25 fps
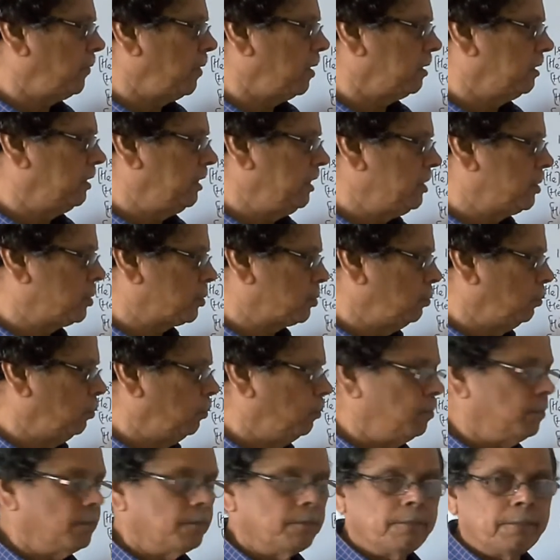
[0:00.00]
for these
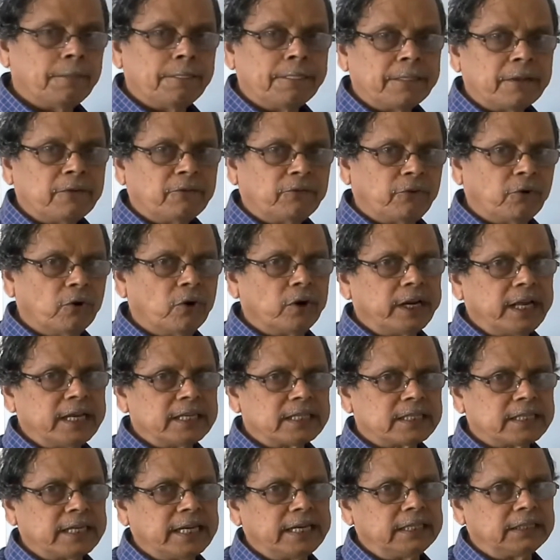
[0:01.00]
two,
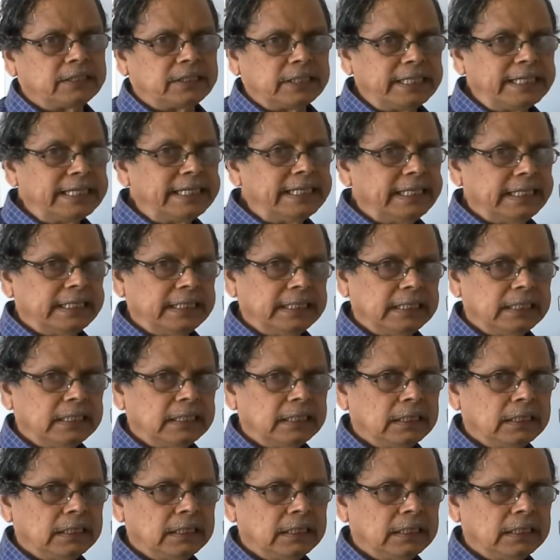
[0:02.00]
4s and 3d,